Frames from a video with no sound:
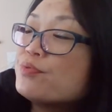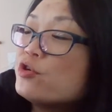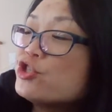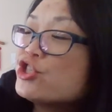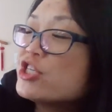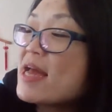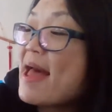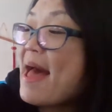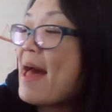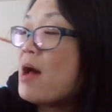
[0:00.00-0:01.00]
pushed
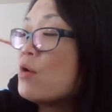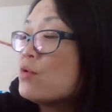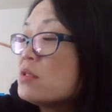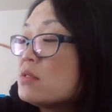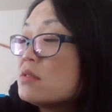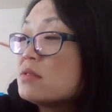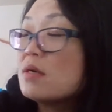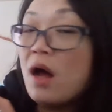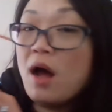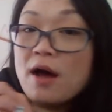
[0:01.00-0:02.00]
out
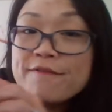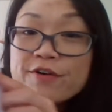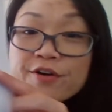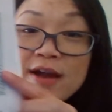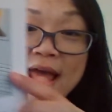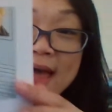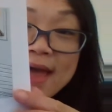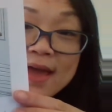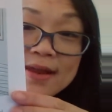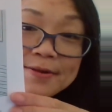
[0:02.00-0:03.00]
of her
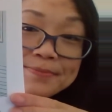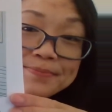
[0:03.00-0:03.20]
head.